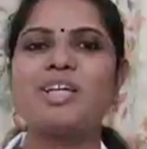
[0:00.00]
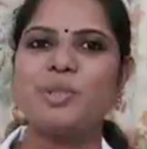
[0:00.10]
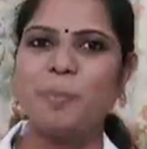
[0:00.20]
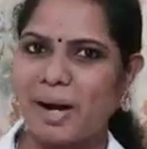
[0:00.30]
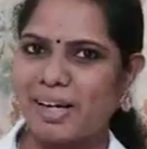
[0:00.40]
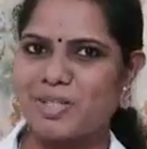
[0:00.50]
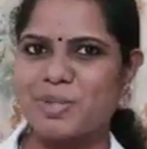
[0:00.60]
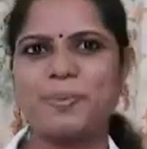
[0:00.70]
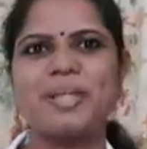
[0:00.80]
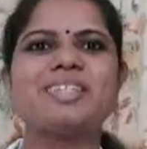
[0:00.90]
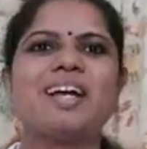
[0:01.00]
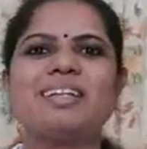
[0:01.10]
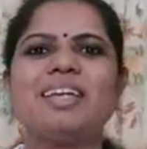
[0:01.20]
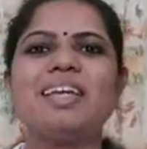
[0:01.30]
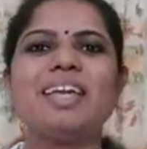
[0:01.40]
So parts of speech are
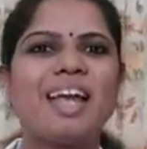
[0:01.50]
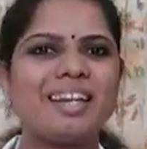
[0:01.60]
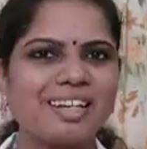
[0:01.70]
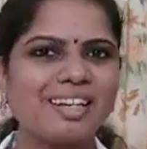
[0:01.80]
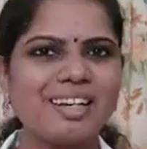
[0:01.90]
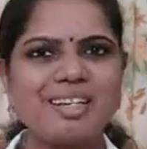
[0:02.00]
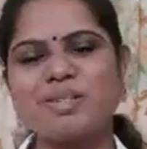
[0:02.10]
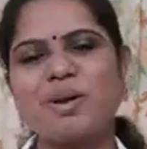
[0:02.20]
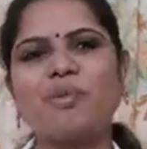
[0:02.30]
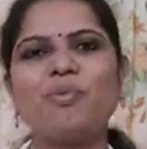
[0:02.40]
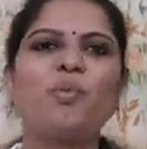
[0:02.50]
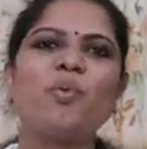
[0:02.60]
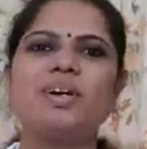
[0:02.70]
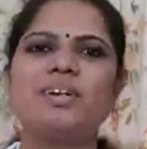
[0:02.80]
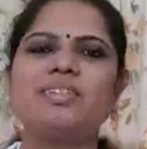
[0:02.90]
the categories of
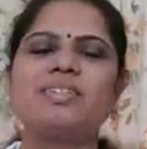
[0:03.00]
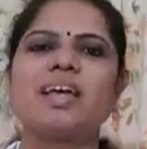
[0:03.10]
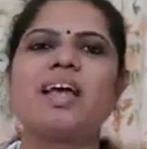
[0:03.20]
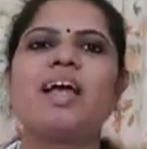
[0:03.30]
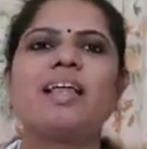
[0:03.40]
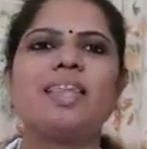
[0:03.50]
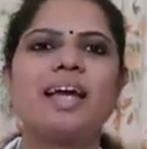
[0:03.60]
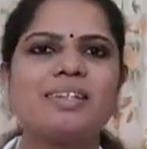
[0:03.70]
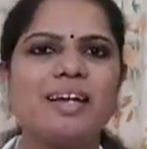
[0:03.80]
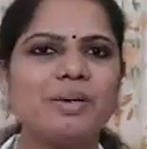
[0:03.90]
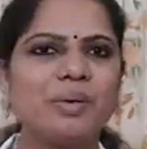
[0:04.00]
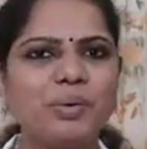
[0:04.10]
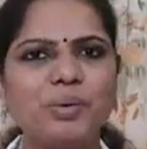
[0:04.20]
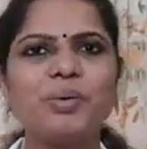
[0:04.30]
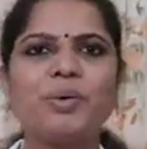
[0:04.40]
words that are
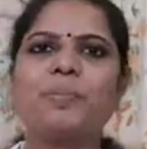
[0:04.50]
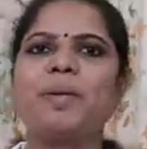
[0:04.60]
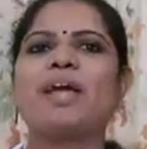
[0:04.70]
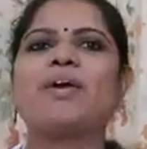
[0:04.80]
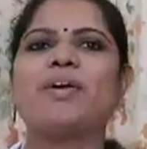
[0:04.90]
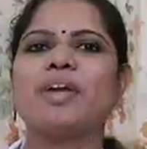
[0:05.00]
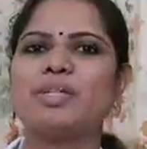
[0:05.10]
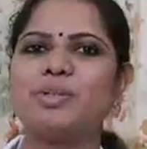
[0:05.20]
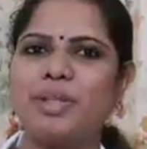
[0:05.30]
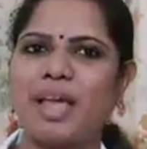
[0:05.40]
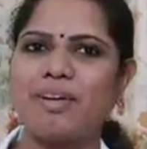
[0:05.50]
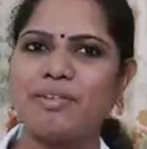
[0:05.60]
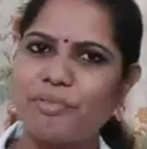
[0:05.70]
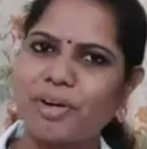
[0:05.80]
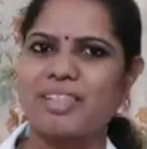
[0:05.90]
grouped according to their
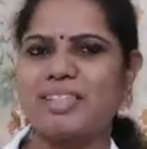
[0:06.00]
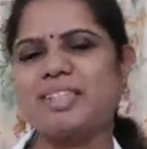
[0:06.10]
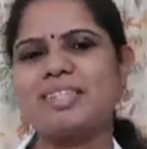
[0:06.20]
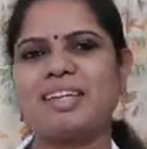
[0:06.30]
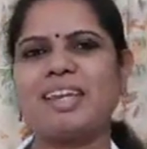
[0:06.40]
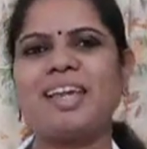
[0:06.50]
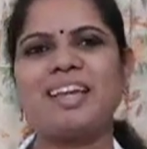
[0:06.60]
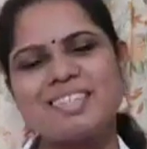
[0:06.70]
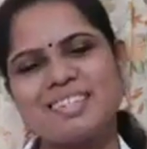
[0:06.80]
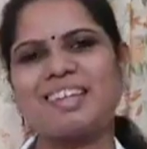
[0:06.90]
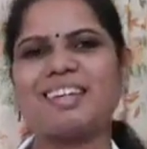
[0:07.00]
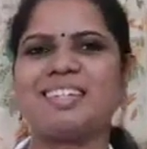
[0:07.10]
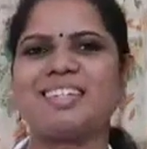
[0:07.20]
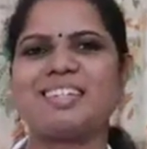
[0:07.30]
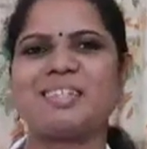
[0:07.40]
functions in a
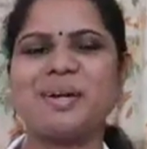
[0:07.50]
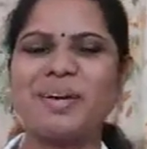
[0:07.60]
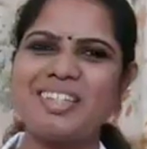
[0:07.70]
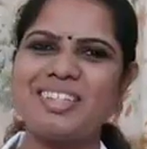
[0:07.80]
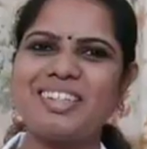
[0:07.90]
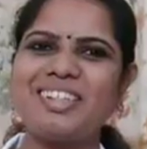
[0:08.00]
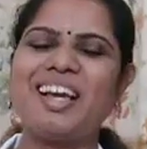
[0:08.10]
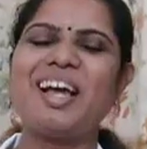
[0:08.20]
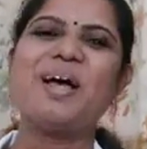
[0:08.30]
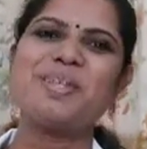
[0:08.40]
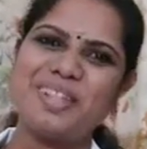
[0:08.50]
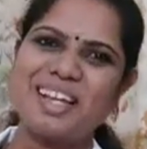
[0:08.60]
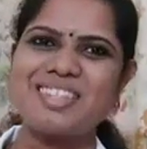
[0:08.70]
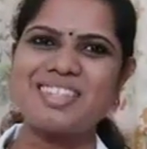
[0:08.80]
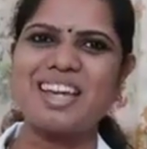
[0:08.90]
sentences. Okay, children? So
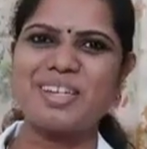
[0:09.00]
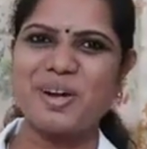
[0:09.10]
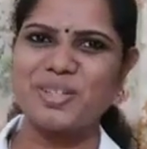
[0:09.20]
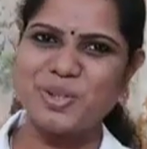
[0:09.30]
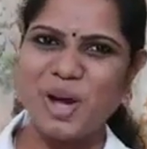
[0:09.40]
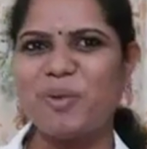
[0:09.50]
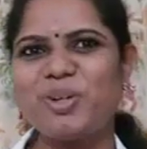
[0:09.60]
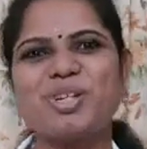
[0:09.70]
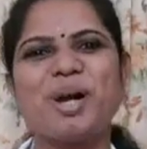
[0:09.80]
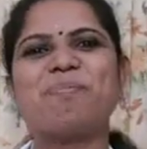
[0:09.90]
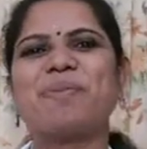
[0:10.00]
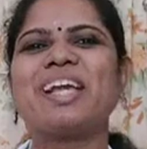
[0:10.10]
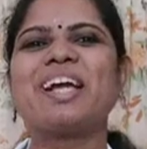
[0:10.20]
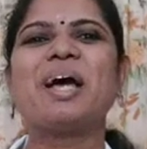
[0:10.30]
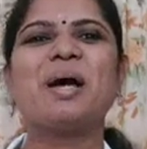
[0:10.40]
let's get on to our
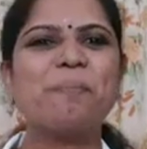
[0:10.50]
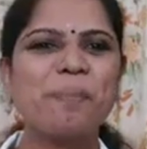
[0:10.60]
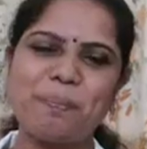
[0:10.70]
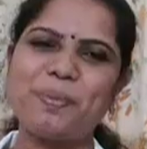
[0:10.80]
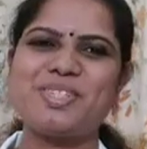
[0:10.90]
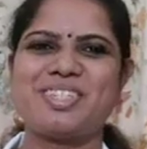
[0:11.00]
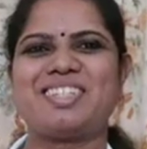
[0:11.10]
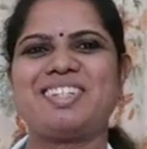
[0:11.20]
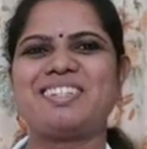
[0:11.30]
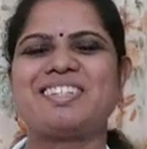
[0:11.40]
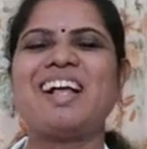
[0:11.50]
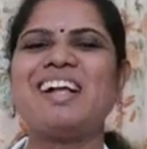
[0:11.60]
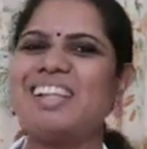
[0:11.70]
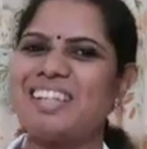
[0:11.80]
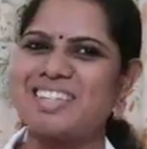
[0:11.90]
topic, prepositions.
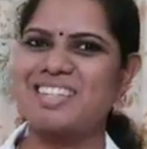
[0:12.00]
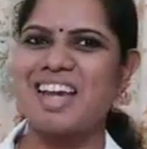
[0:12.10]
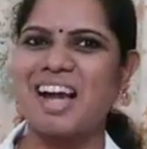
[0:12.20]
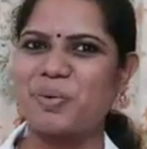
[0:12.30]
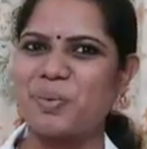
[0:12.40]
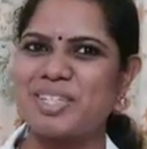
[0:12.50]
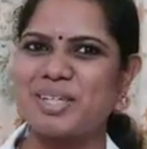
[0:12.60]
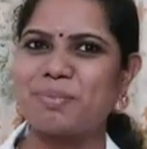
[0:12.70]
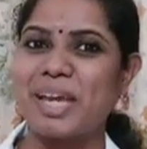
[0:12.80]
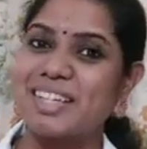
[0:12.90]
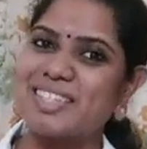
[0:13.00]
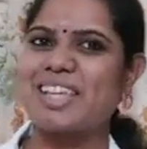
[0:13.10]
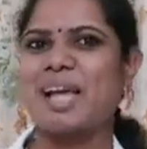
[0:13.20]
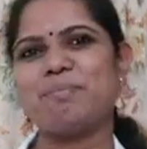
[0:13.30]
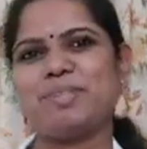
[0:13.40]
Let us start with some
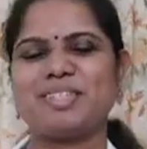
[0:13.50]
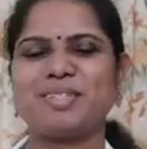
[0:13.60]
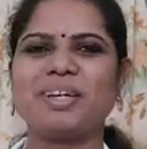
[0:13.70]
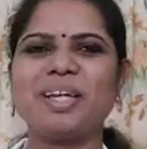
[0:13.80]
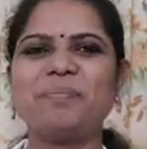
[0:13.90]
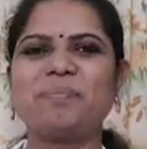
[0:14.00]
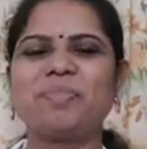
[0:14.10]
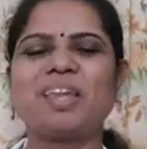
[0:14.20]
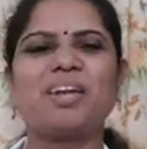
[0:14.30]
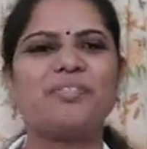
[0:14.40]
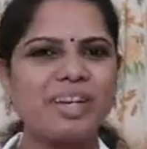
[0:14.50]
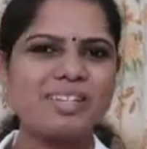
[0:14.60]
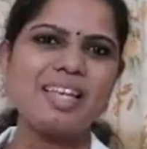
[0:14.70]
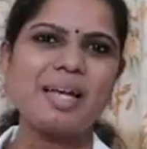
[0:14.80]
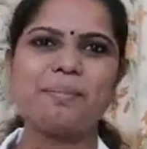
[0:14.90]
examples. Okay. For
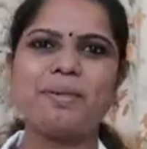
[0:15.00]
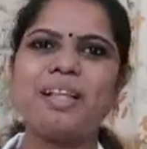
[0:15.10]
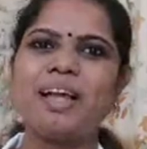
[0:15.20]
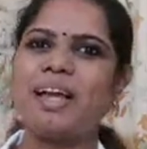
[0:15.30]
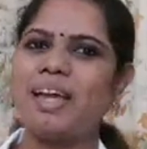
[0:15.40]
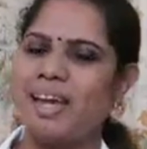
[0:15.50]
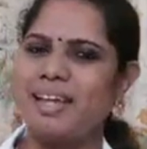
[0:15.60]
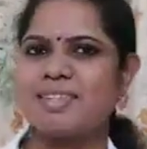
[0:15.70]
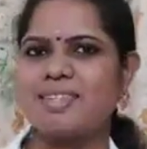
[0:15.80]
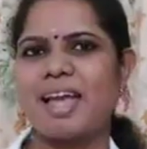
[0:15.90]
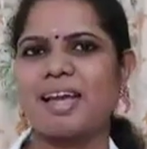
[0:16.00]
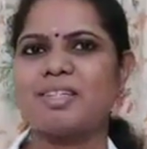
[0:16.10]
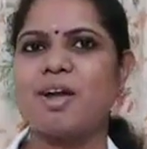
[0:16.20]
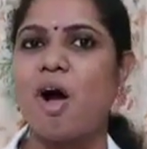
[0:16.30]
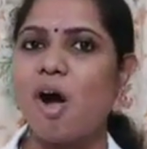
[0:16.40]
example, he sat
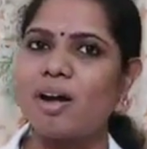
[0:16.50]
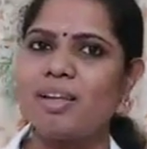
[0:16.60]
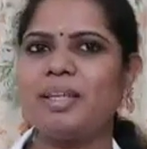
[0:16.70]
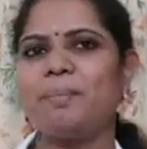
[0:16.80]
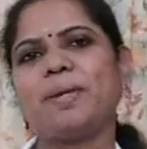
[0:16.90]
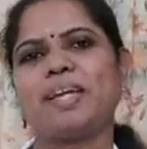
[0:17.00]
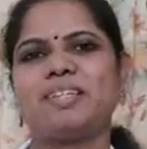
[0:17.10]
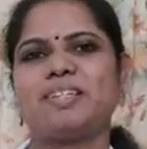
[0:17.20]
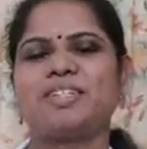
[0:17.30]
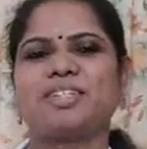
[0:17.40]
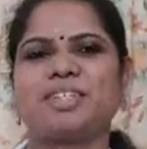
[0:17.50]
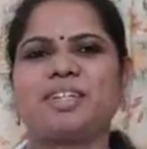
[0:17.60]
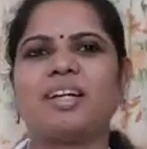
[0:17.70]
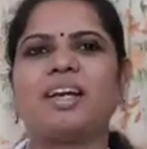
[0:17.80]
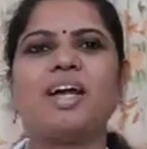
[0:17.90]
on the bench.
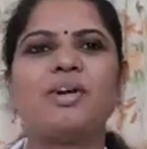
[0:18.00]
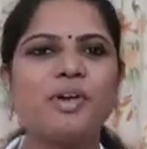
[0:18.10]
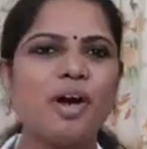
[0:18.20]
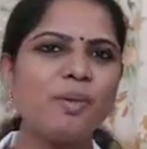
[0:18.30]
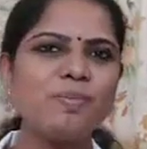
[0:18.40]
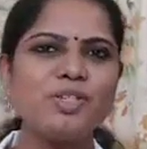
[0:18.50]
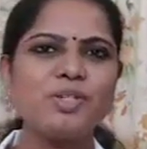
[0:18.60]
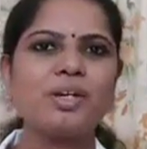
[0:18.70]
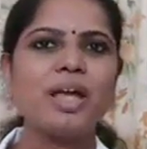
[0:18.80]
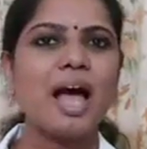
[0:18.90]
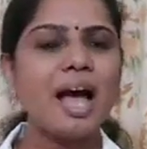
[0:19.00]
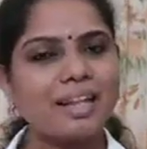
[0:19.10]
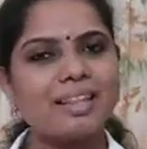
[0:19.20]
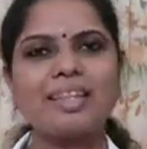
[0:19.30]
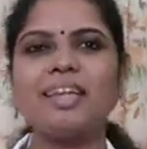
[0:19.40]
Tom stood
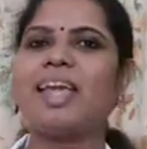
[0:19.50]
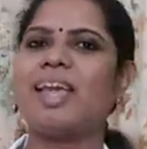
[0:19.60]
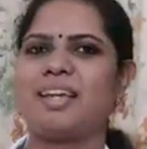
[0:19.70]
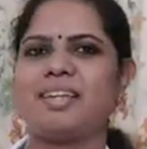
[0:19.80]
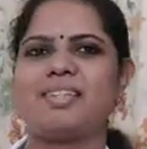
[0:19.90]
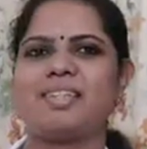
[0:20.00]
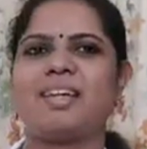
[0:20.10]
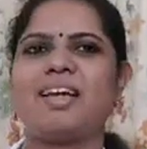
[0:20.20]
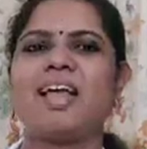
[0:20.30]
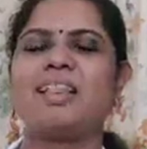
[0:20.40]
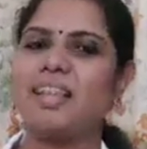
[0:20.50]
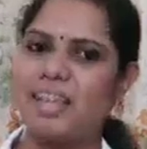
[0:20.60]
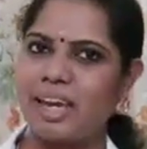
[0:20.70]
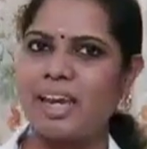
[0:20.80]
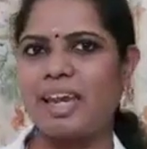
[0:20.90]
at the gate. The
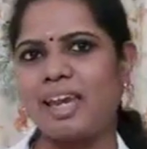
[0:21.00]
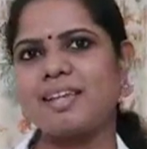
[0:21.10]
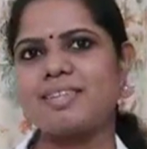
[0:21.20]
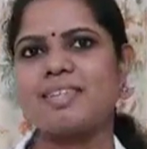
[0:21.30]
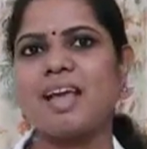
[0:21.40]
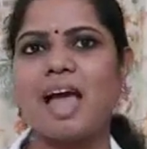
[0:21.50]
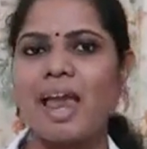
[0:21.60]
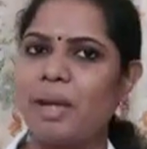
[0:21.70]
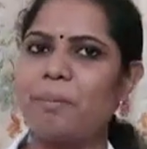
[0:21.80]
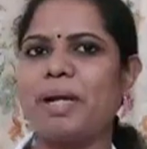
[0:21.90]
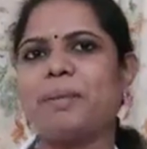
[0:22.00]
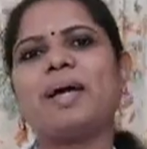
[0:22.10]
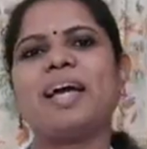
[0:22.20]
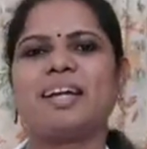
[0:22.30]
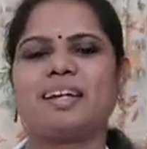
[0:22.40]
key is in my
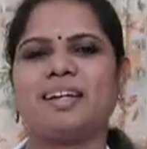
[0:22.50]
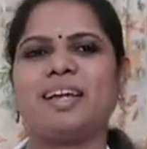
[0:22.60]
bag.